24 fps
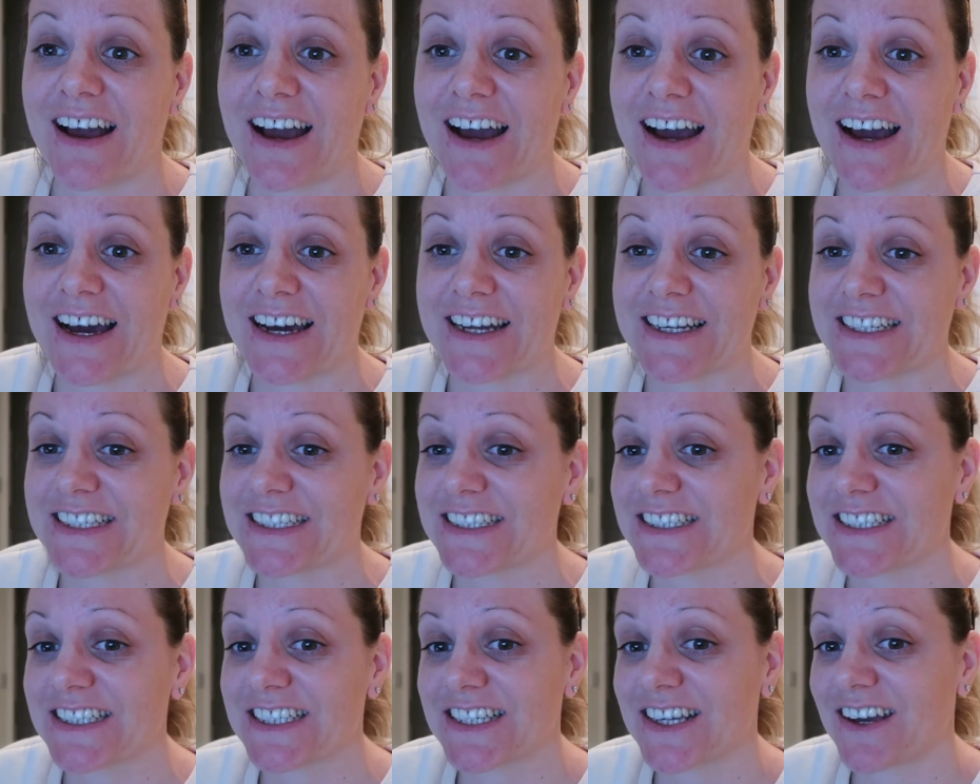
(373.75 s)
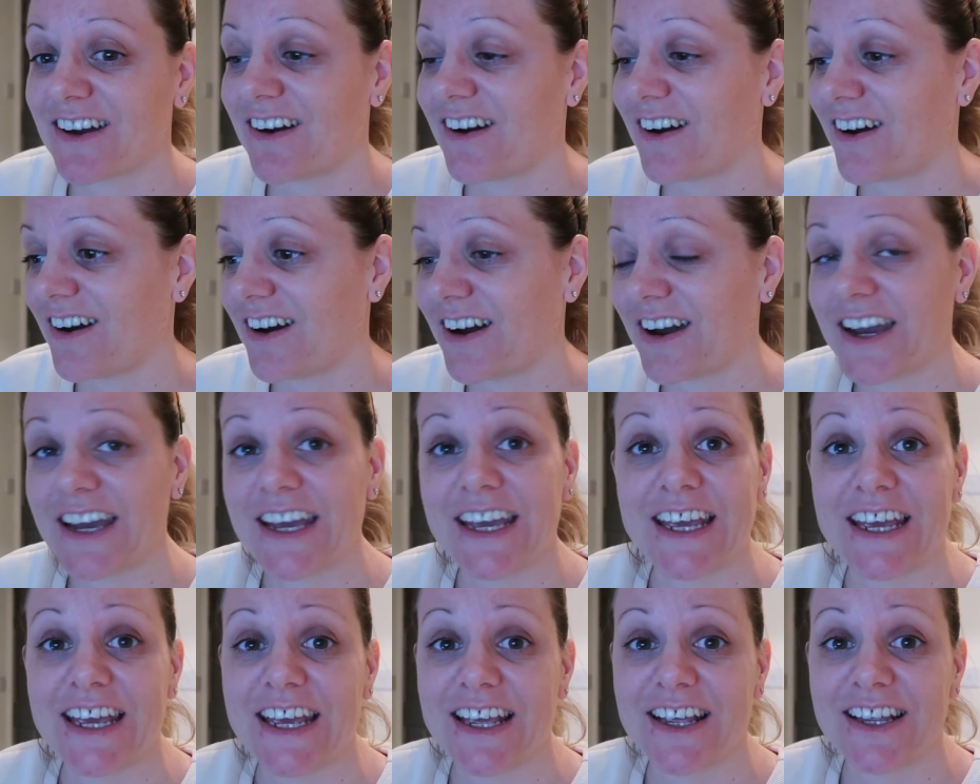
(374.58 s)
And
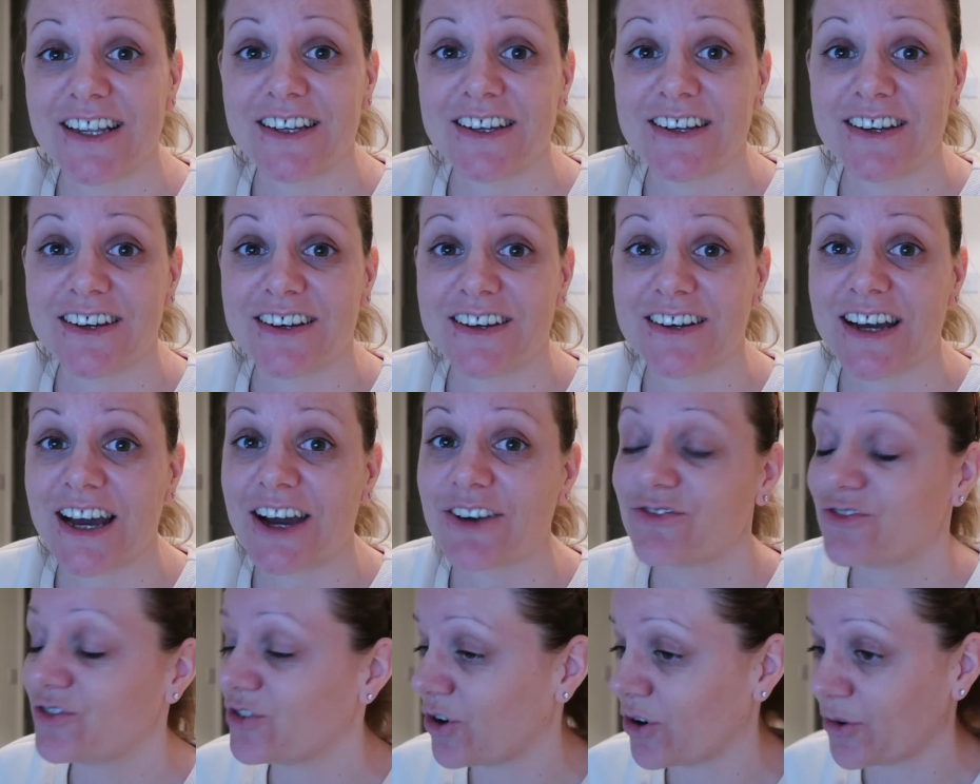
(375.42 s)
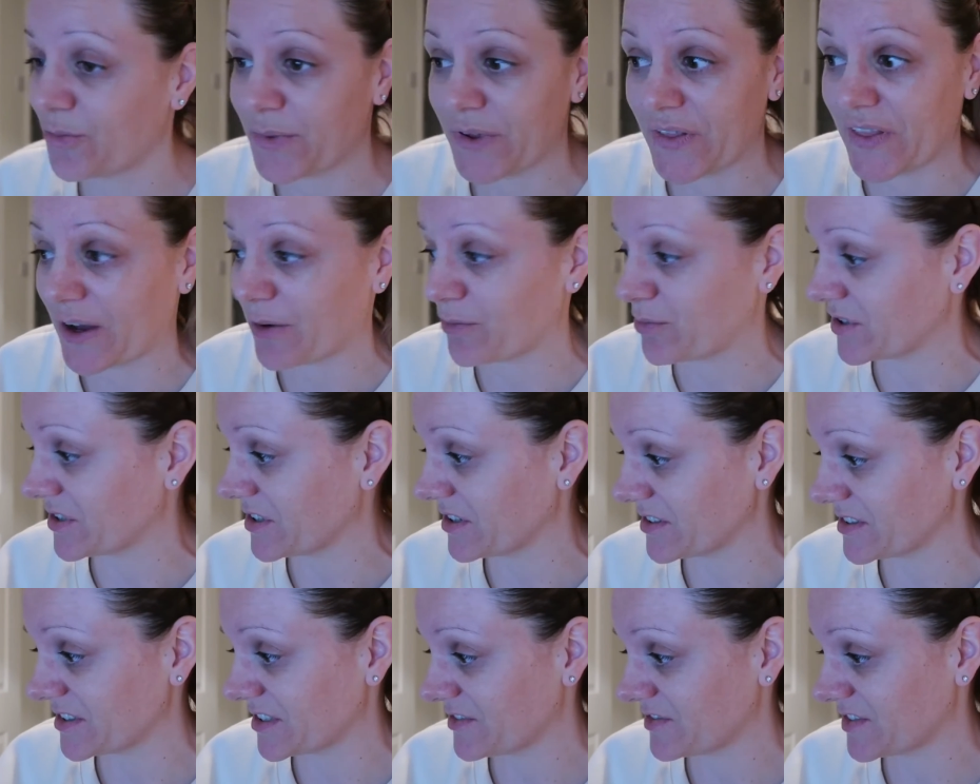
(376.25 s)
I have not been that
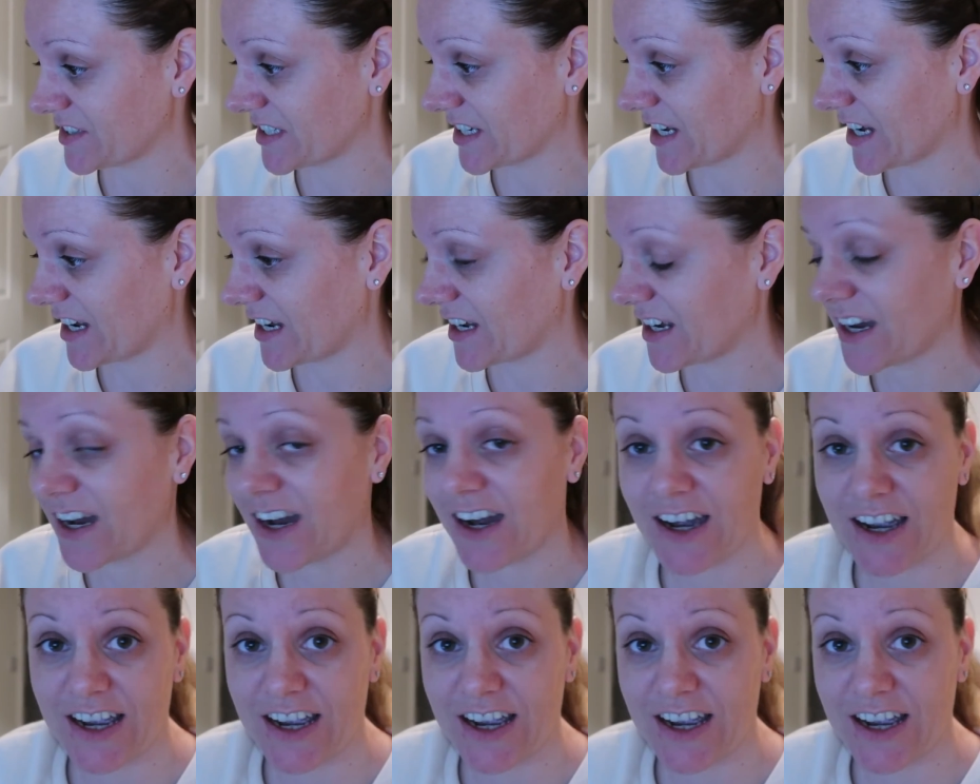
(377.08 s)
productive today.